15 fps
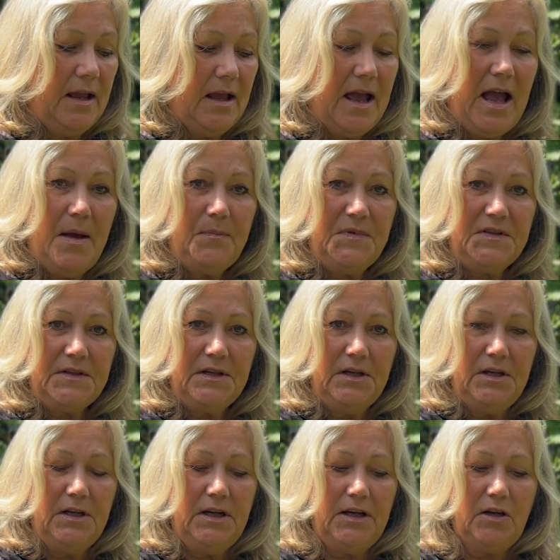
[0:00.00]

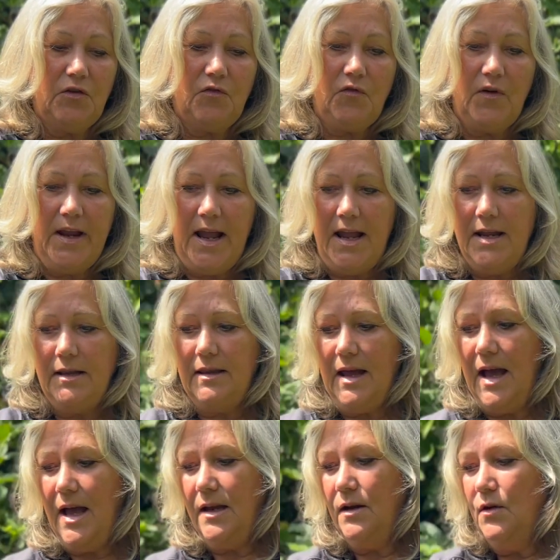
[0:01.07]
absolutely create
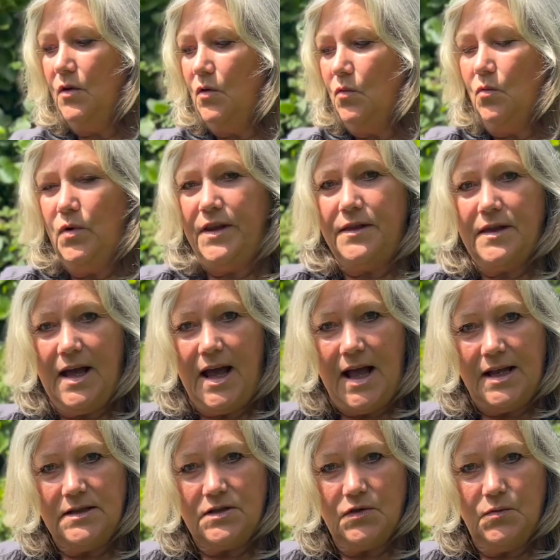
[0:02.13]
that with the
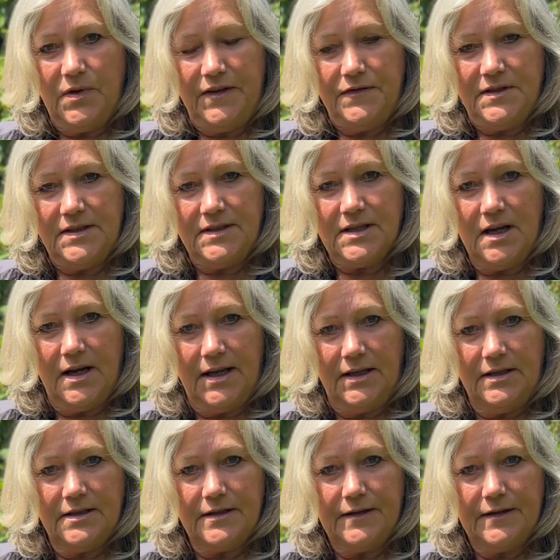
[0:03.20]
handle we've designed.